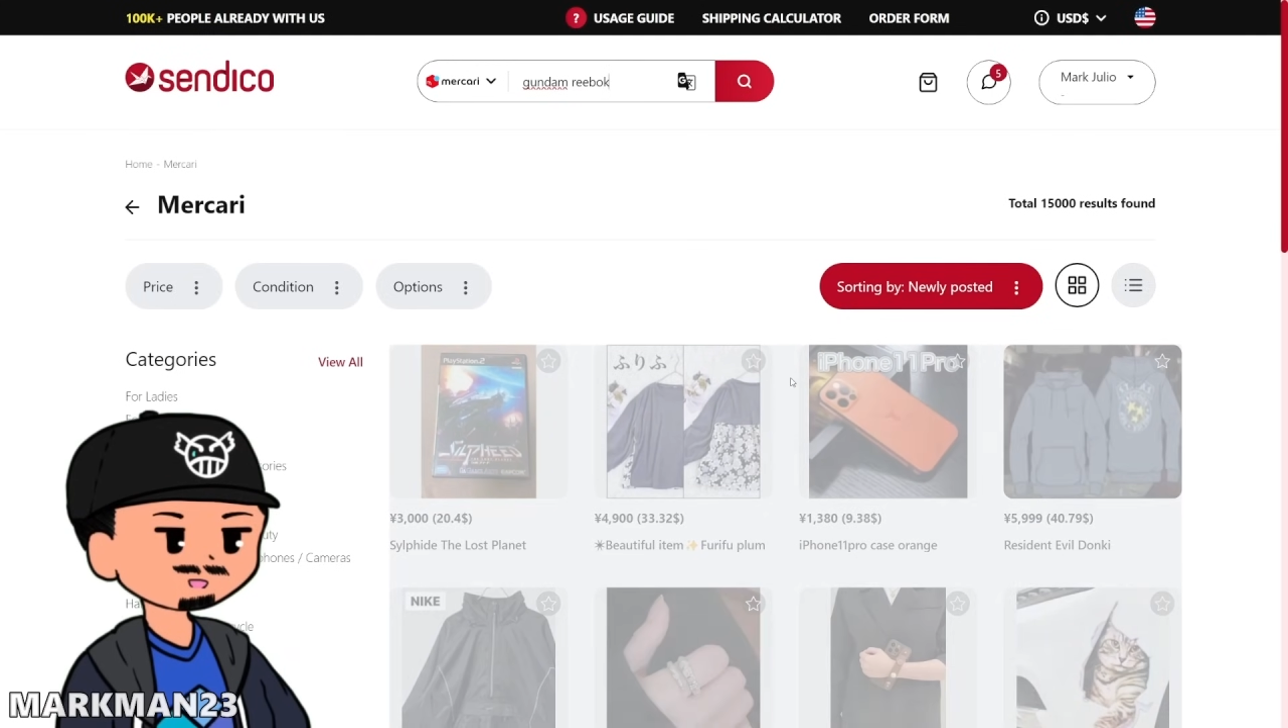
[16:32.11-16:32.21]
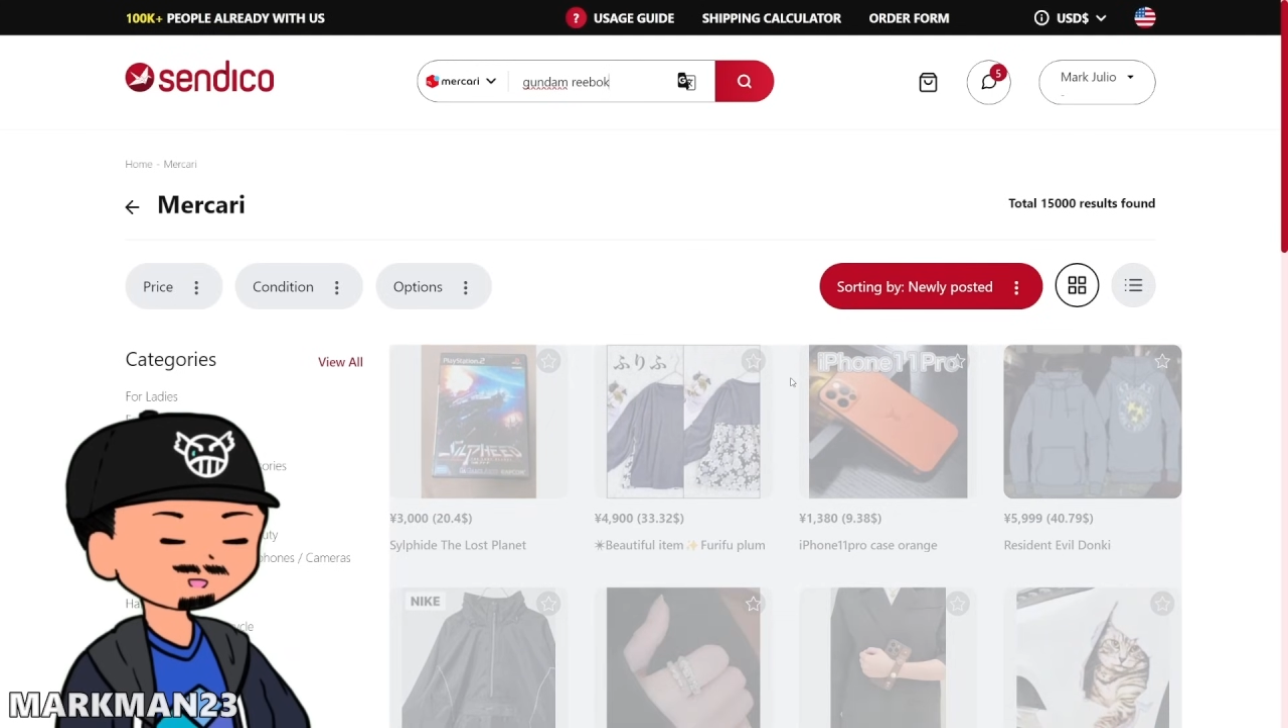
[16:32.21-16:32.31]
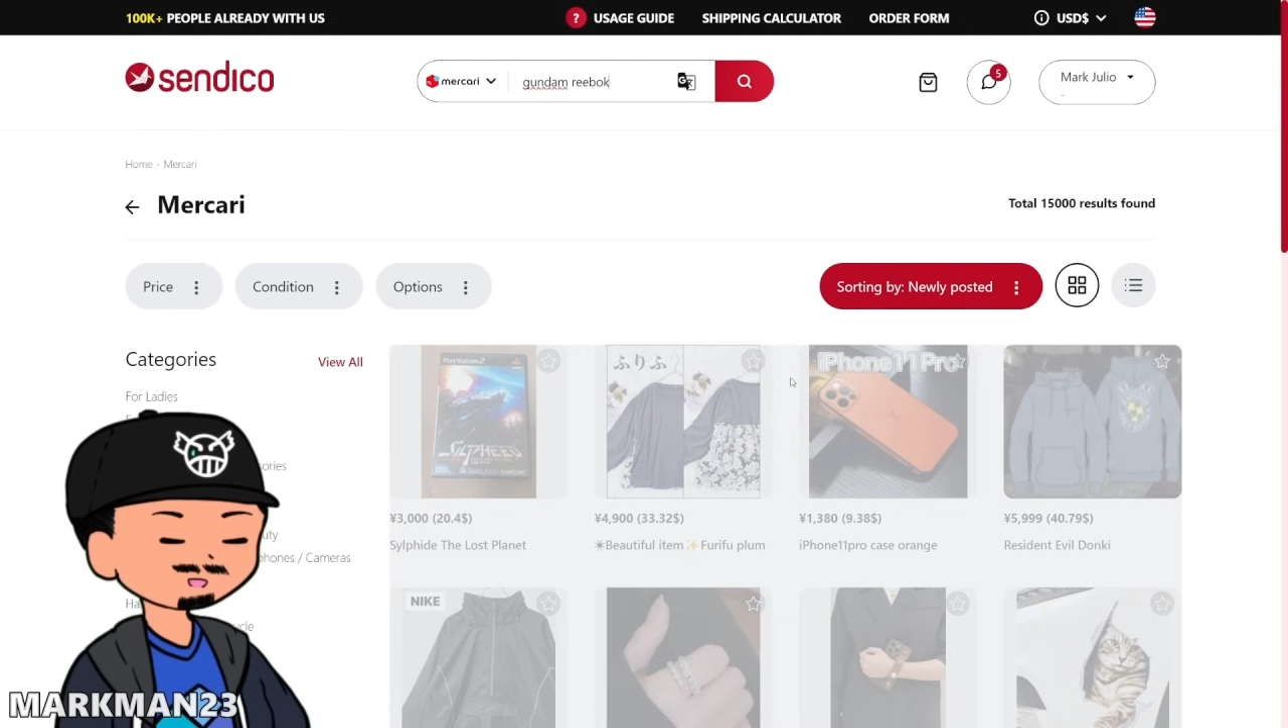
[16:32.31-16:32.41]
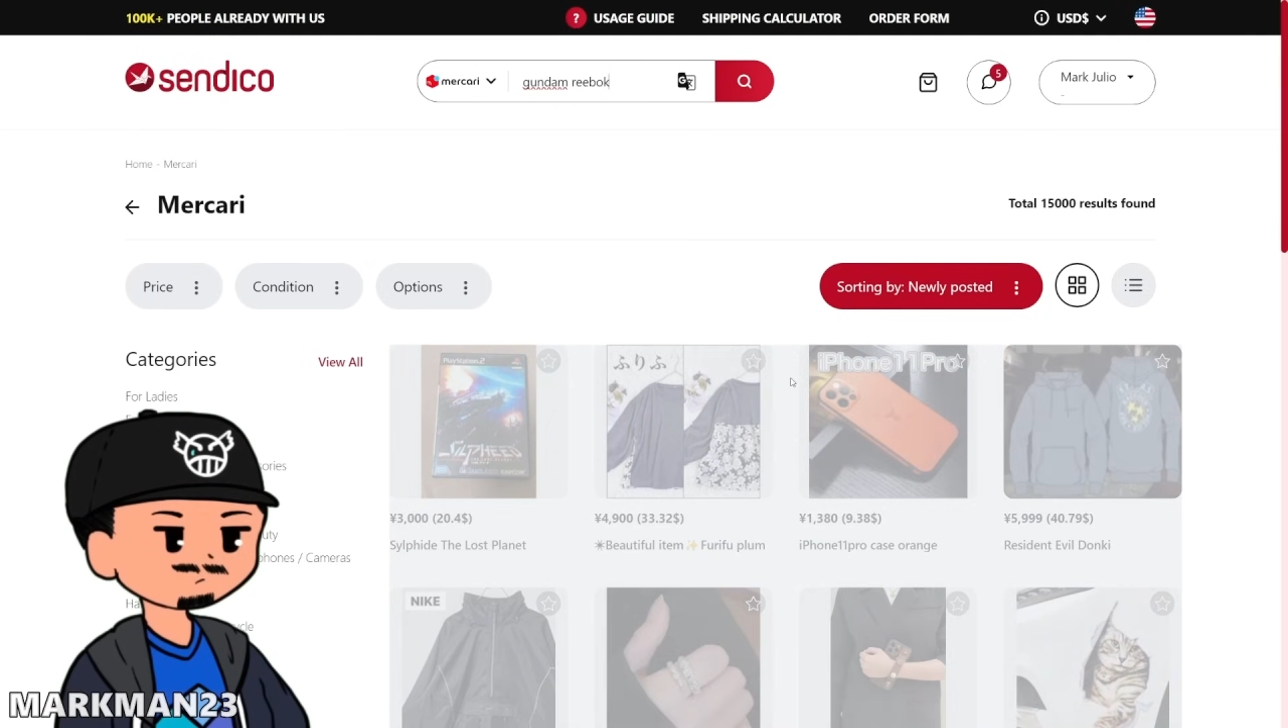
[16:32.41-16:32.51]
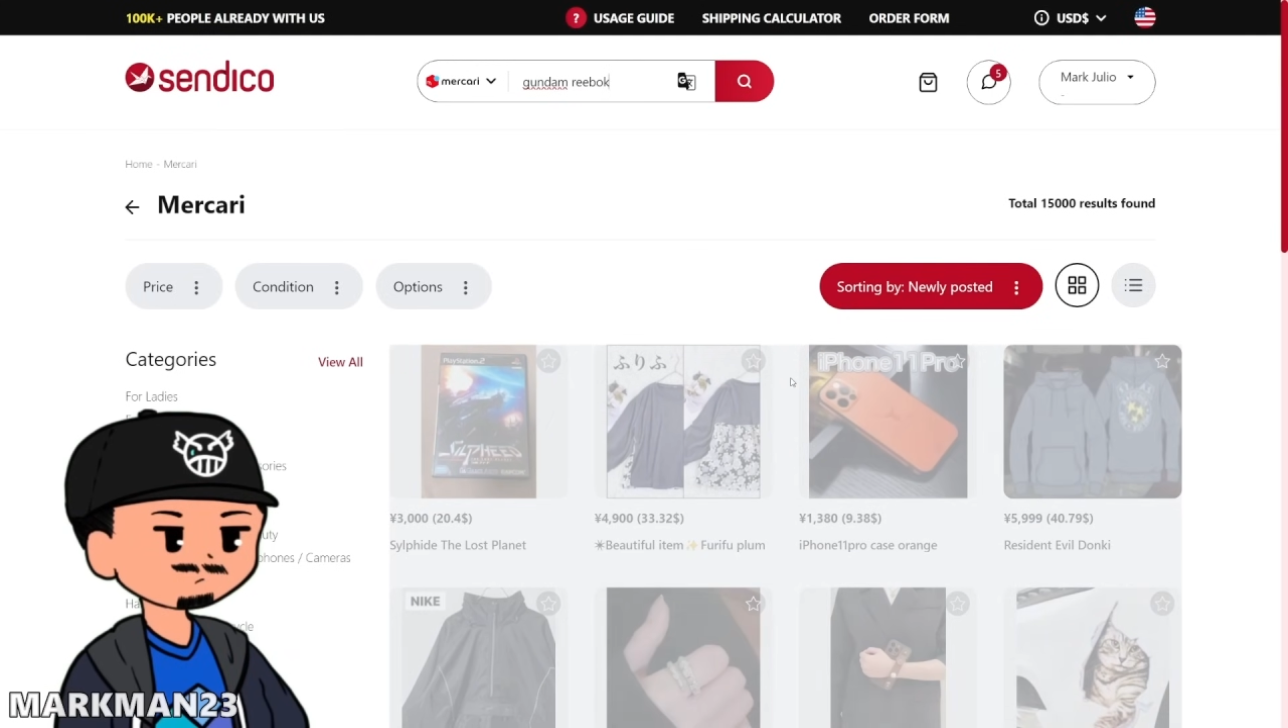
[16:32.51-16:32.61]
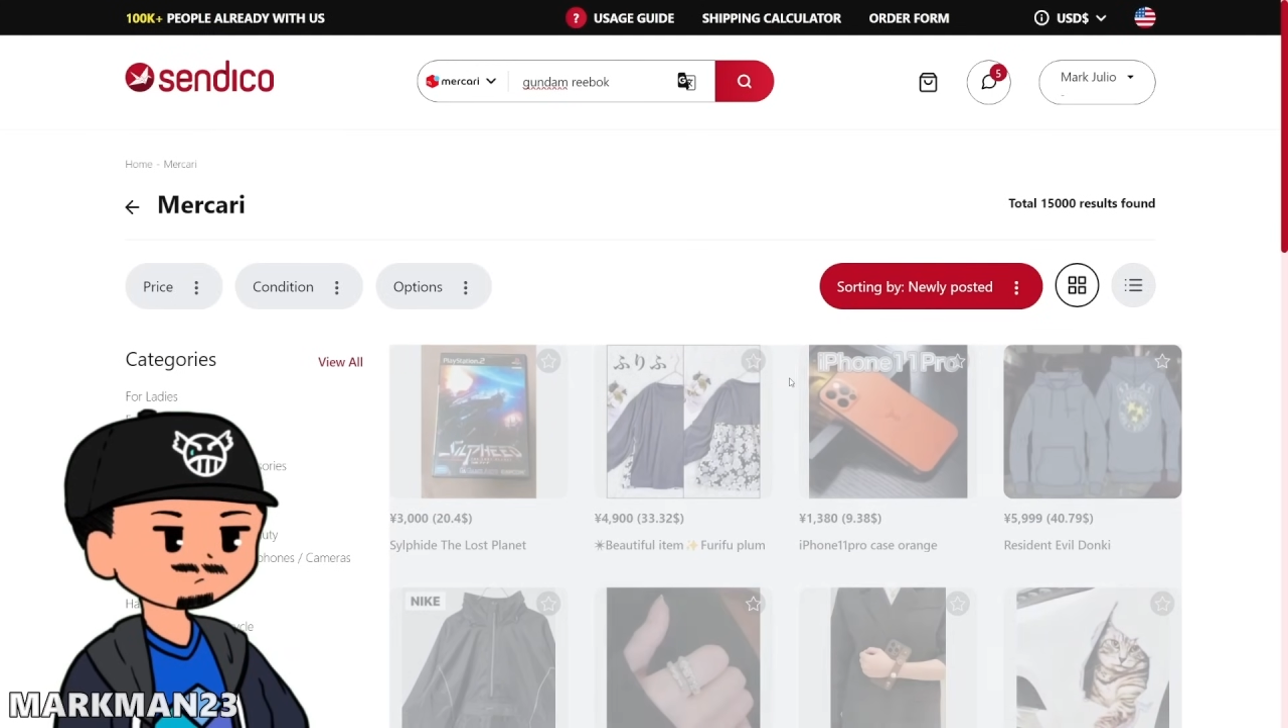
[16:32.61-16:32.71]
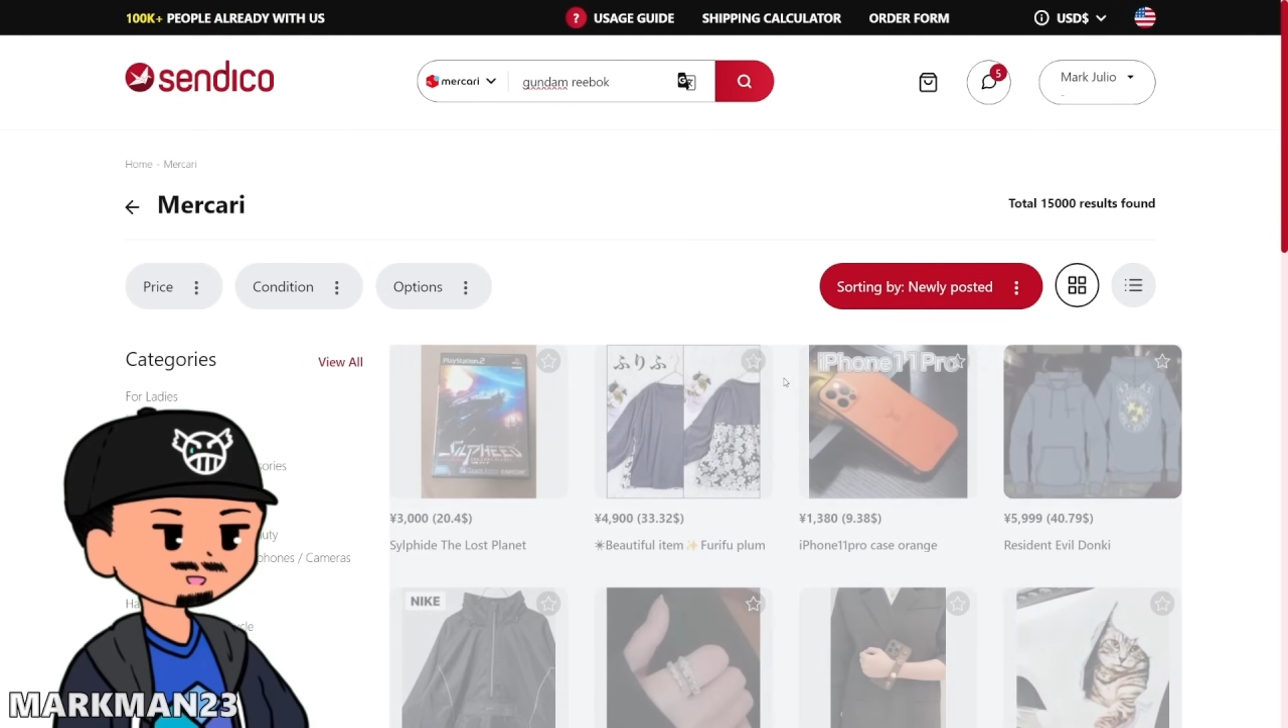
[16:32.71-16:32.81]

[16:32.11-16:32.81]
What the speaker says: sites